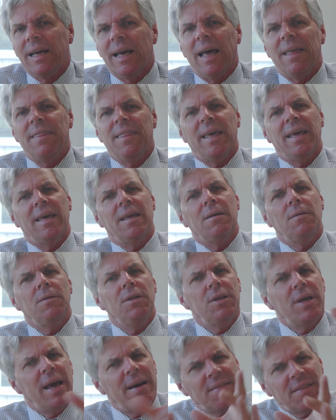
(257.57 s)
and
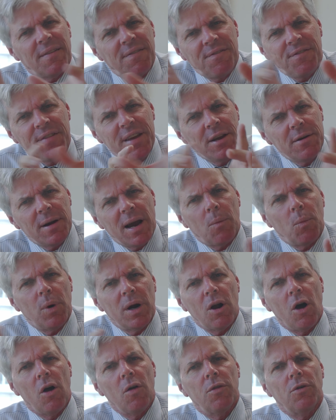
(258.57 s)
then you have to figure out
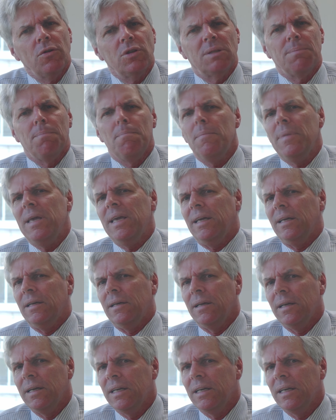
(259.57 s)
what all those mean.